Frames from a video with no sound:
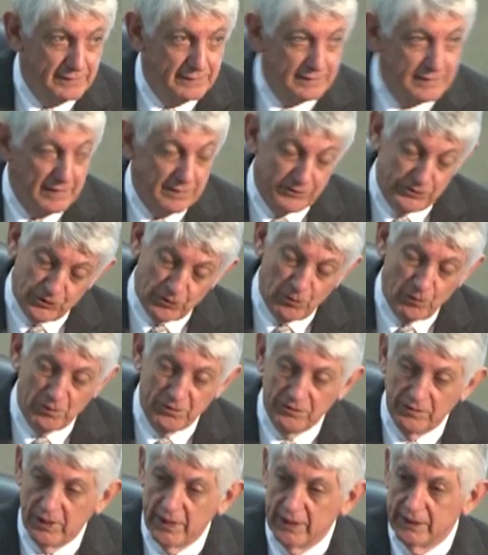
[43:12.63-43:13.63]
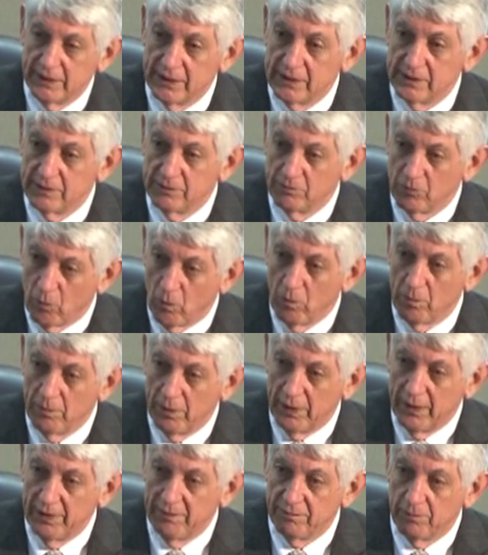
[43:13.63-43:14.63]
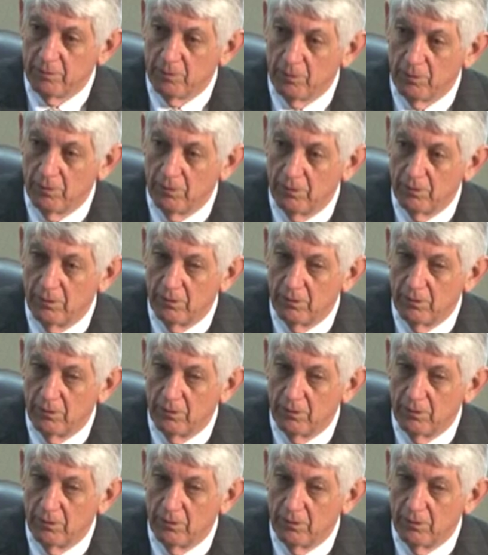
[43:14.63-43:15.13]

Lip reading: that jurors think they're more believable